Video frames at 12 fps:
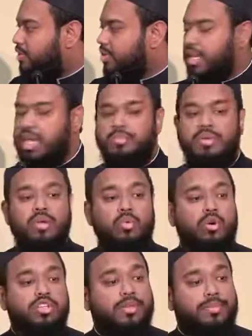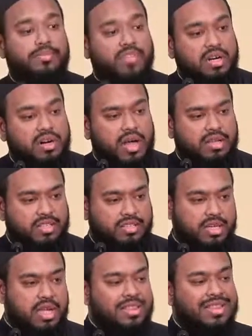They can be in worship of their
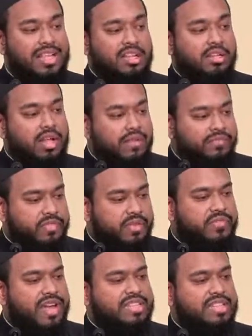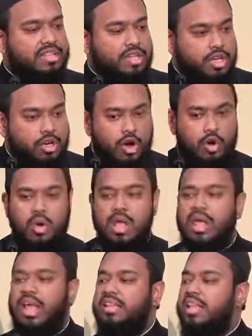knowledge. They love the fact that they know,
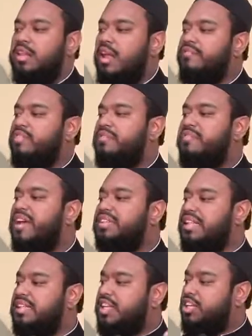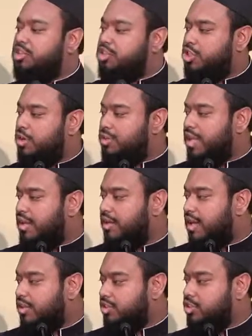and they love the fact that they can show that
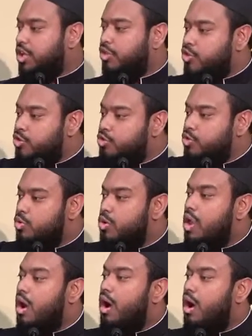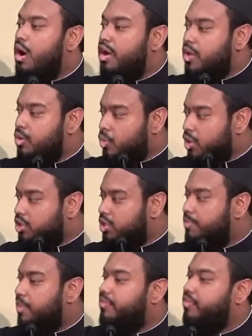knowledge. You are in
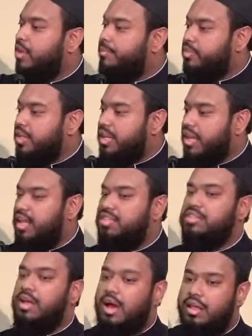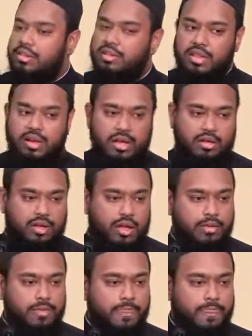worship of something else other than
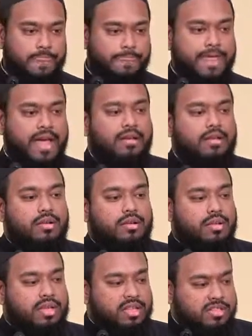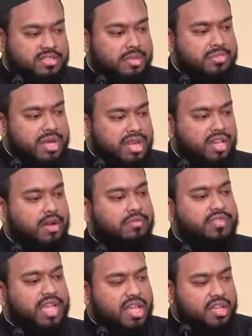Allah. That is the meaning
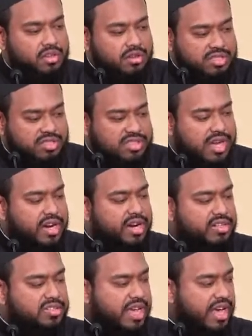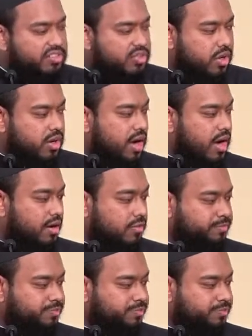of taking your desires as your God.